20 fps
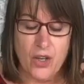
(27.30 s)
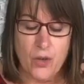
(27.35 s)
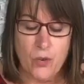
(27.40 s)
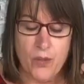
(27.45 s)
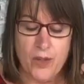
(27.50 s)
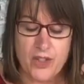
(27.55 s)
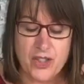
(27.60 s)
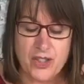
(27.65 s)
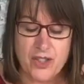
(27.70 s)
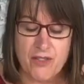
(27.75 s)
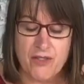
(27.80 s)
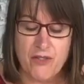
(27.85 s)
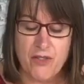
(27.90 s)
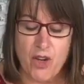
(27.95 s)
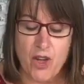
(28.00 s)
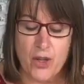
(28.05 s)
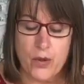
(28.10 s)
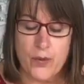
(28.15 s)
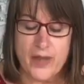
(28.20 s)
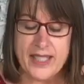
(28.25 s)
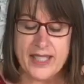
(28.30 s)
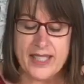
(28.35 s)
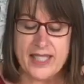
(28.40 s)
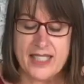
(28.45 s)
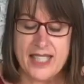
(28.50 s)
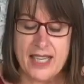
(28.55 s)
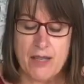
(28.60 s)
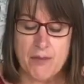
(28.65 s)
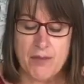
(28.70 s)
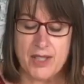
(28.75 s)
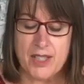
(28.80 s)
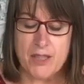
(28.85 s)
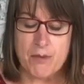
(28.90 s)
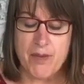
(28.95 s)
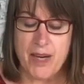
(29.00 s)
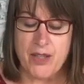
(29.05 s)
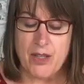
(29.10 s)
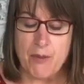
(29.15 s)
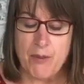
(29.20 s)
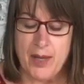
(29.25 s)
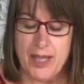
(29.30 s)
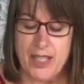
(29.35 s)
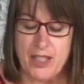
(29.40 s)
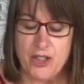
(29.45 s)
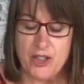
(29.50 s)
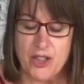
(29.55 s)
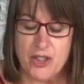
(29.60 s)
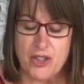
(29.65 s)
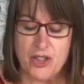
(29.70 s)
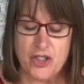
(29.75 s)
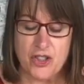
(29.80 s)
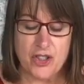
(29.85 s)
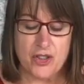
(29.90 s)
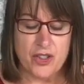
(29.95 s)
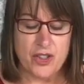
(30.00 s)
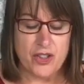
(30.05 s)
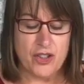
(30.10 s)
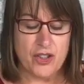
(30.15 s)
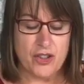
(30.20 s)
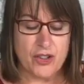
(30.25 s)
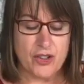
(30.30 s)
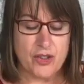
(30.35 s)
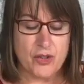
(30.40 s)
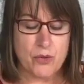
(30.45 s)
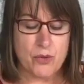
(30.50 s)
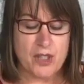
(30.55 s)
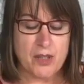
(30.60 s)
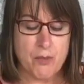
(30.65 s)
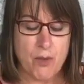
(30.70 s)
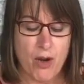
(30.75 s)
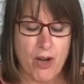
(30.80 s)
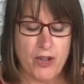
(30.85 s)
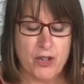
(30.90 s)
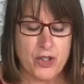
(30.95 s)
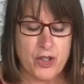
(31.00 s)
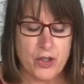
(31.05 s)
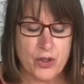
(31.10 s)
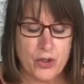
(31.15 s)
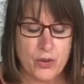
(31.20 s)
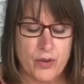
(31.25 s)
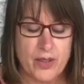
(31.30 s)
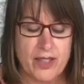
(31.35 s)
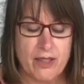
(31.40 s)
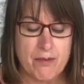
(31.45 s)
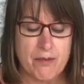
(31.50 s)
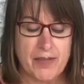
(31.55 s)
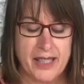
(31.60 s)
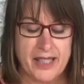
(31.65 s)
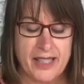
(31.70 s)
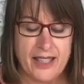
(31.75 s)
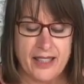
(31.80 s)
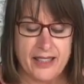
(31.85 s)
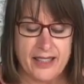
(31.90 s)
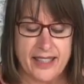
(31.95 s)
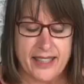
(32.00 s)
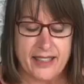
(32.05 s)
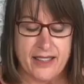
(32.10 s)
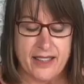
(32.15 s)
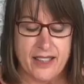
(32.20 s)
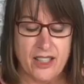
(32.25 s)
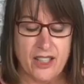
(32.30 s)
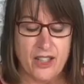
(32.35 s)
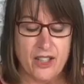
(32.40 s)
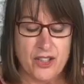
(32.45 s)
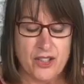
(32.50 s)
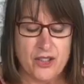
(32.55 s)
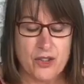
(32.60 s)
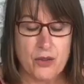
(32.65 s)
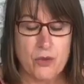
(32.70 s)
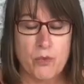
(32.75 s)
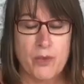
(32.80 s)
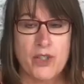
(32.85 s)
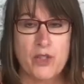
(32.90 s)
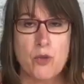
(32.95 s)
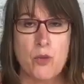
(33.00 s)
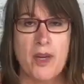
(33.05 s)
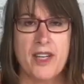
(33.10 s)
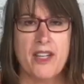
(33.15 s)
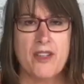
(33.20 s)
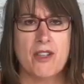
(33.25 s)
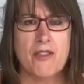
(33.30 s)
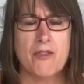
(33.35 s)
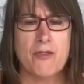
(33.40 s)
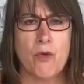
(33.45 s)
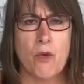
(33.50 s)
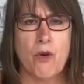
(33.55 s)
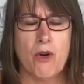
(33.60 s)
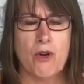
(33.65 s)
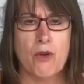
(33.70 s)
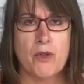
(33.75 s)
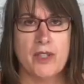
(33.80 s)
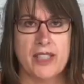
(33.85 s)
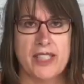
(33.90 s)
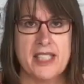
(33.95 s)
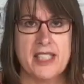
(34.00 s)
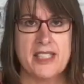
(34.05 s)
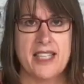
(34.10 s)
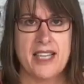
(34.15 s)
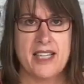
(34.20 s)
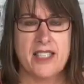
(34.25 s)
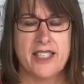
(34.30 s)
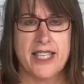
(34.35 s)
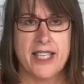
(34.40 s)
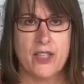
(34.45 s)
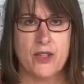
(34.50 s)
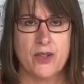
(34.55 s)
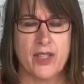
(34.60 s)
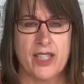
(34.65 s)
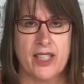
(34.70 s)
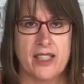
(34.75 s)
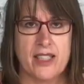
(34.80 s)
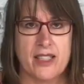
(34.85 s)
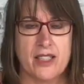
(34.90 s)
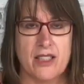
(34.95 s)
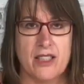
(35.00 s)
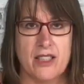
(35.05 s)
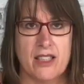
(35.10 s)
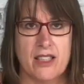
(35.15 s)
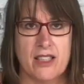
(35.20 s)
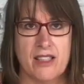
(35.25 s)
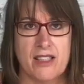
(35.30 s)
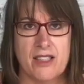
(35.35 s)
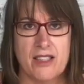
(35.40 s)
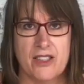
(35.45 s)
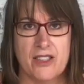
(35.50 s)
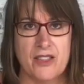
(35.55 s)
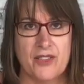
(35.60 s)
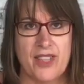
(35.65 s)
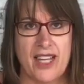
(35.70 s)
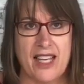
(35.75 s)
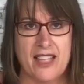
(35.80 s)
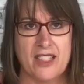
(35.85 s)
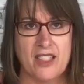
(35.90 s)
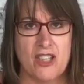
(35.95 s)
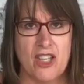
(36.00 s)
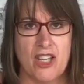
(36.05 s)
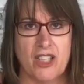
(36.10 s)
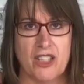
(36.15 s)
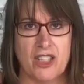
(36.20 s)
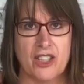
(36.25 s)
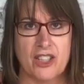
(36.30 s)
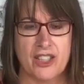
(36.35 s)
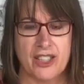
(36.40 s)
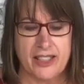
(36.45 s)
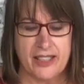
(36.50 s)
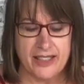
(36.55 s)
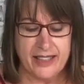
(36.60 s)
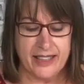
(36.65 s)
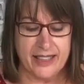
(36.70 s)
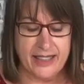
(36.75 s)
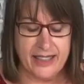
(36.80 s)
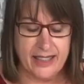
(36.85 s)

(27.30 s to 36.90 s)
Which of the following statements by the patient should the nurse respond to immediately? So which one of the four really stands out as, uh-oh, that's not good?